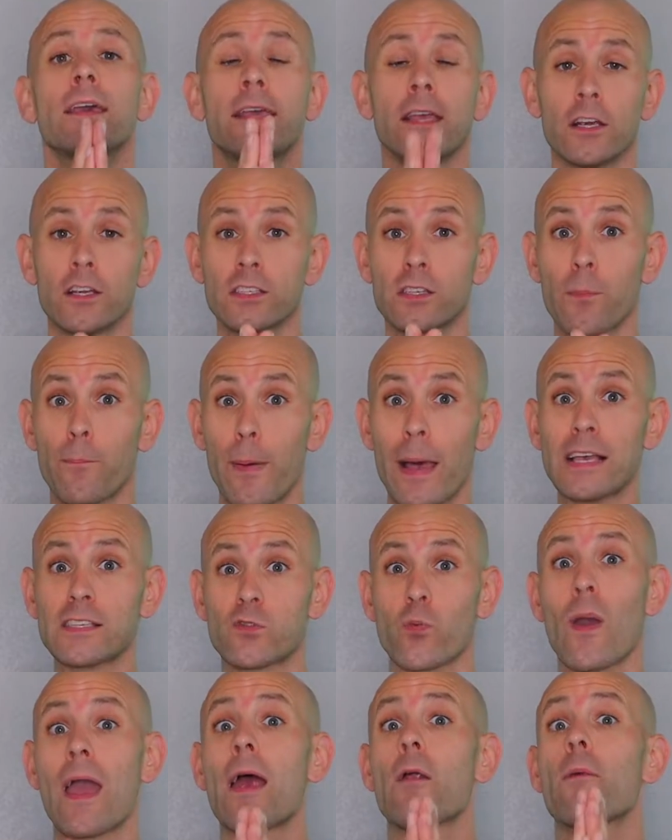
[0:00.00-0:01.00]
here's the
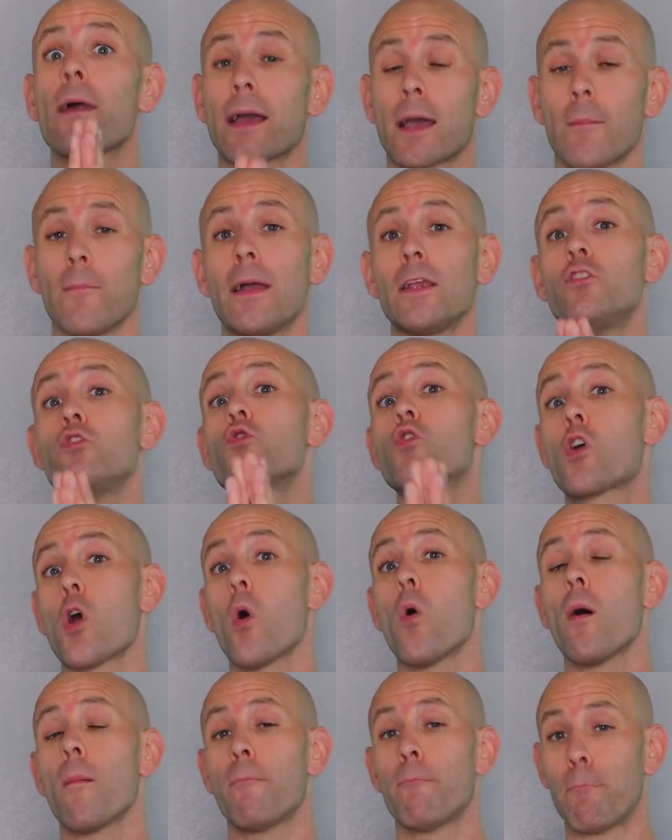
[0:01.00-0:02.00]
best way I recommend you
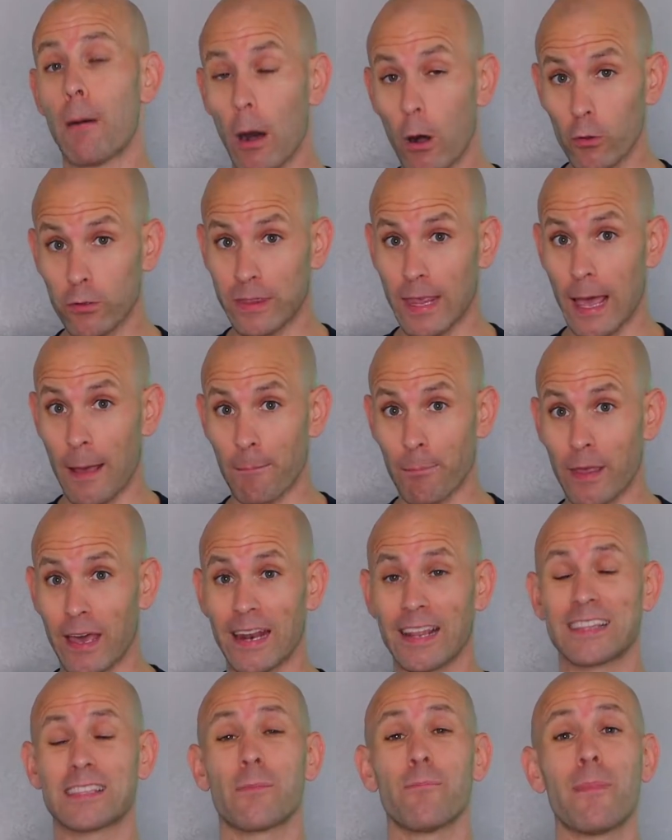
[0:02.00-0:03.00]
go about that
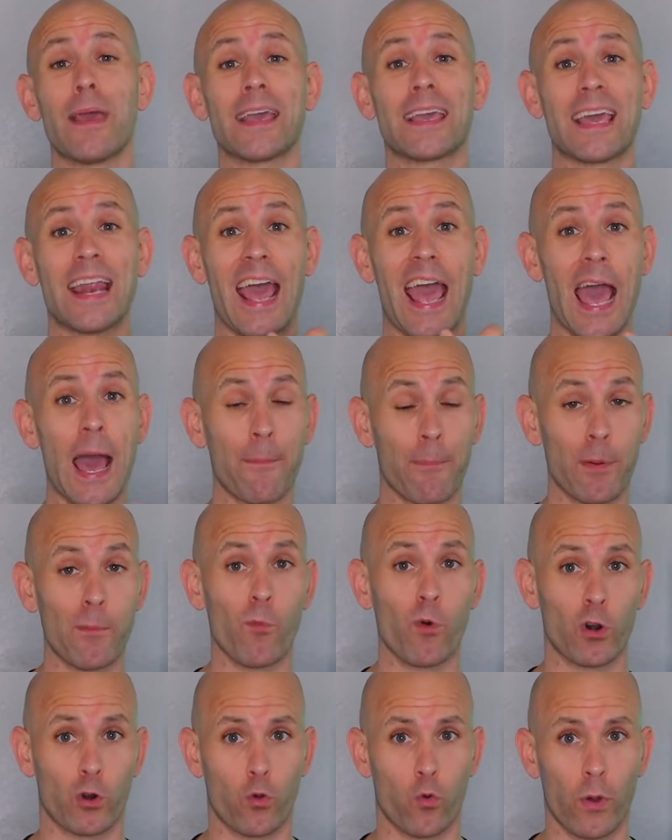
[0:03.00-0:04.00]
planning to make it happen
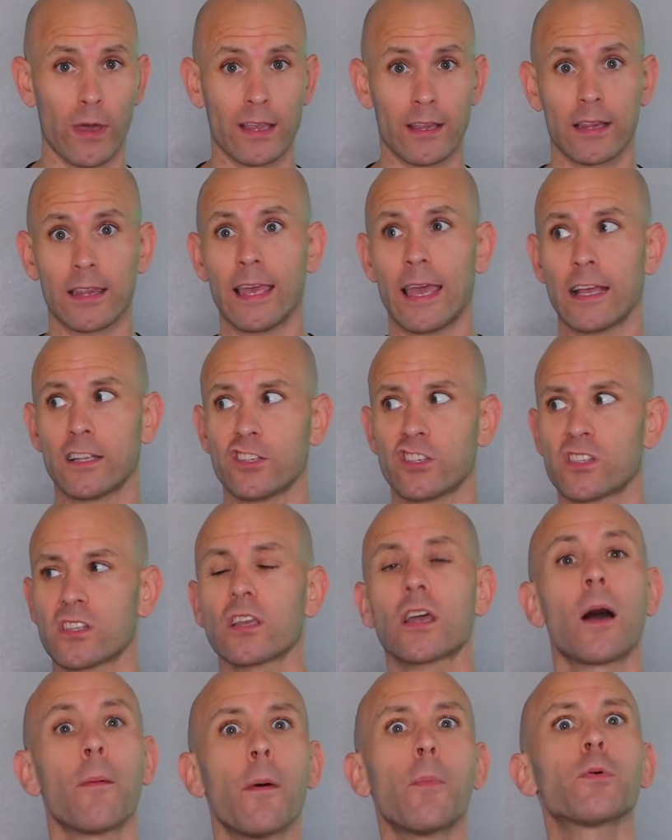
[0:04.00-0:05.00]
more quickly and just
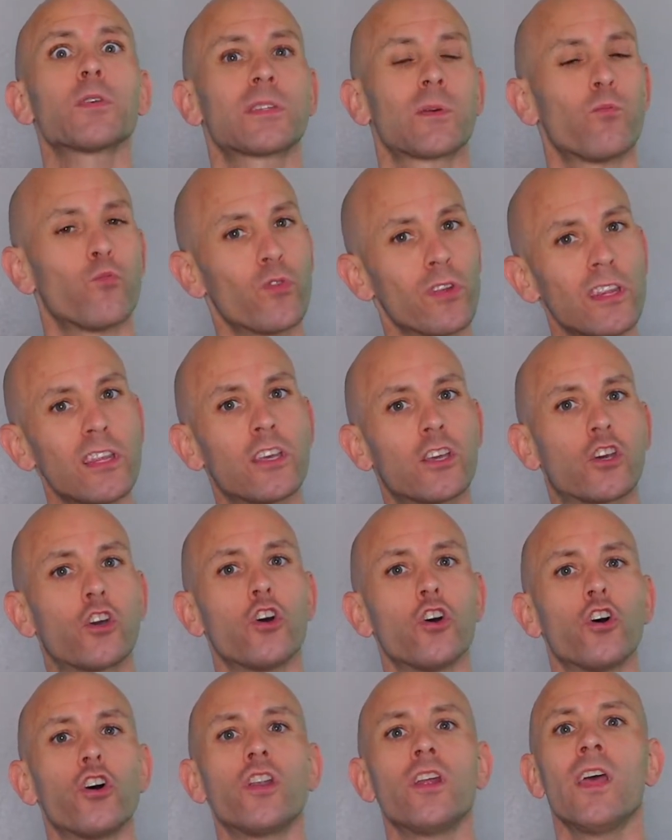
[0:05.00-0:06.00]
to come up with some really
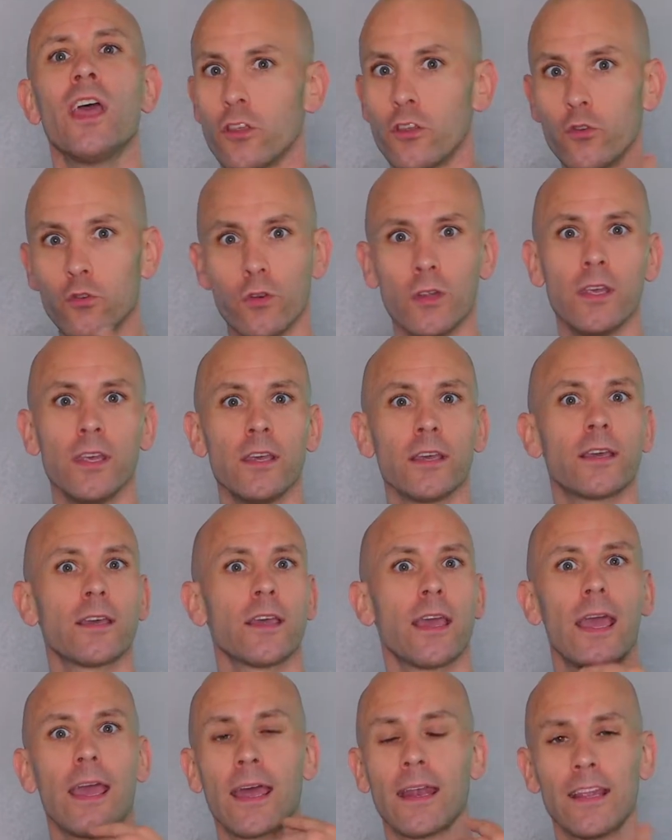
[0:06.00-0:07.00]
good,
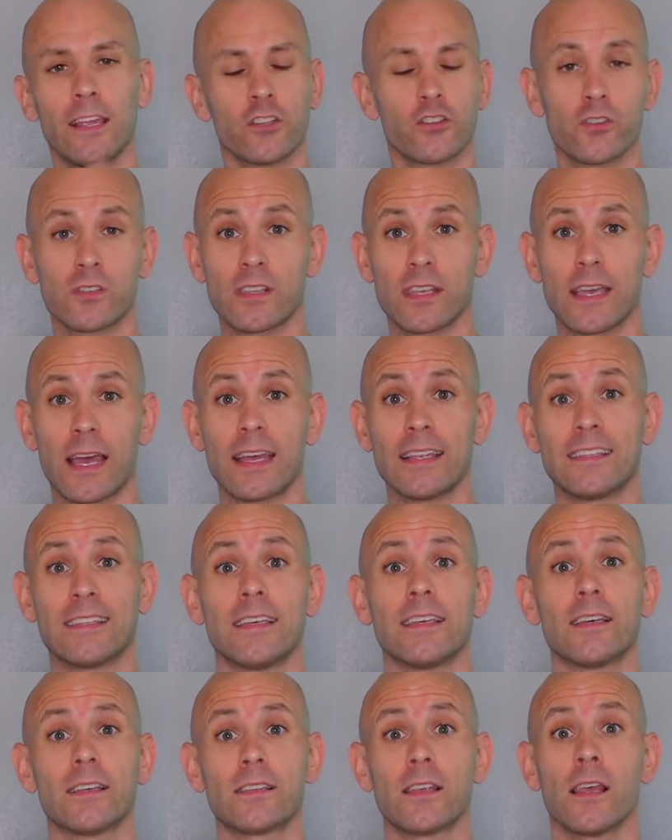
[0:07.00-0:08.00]
unique, and interesting
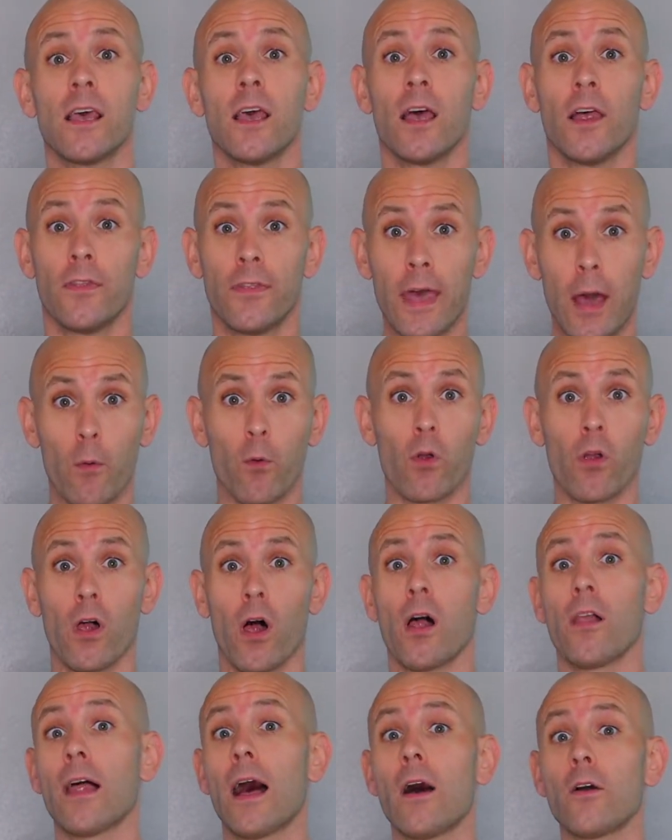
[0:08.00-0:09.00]
ideas that
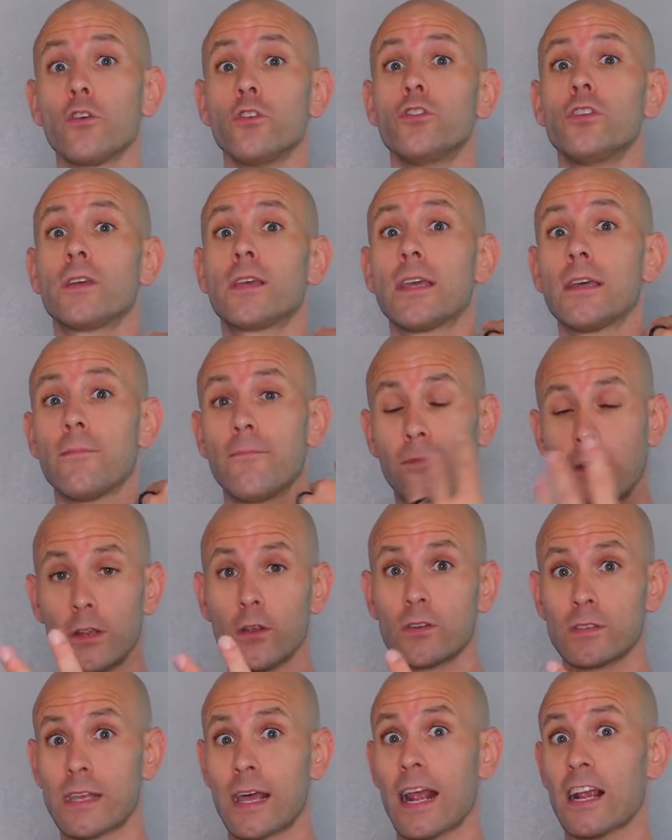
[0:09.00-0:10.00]
will allow you to get
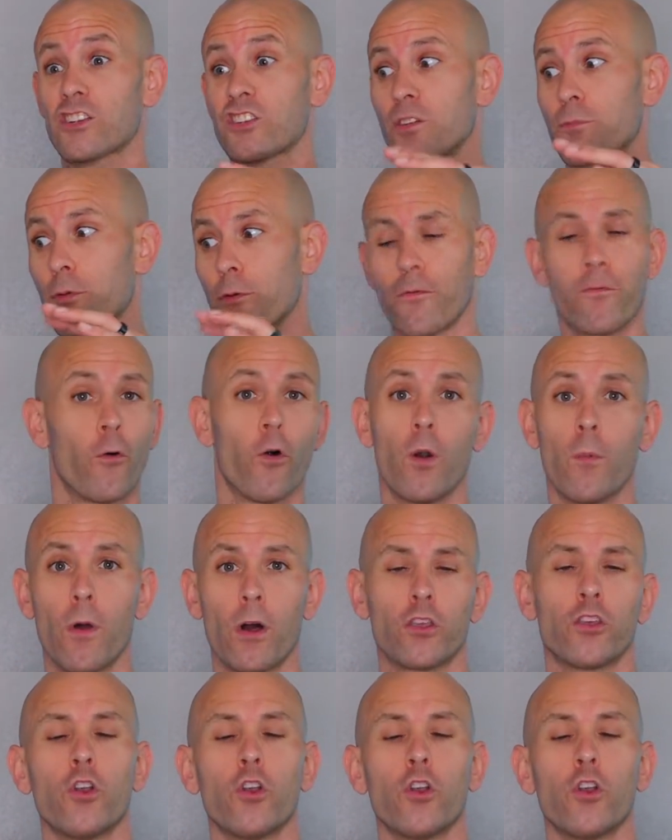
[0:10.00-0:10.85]
videos that actually perform well.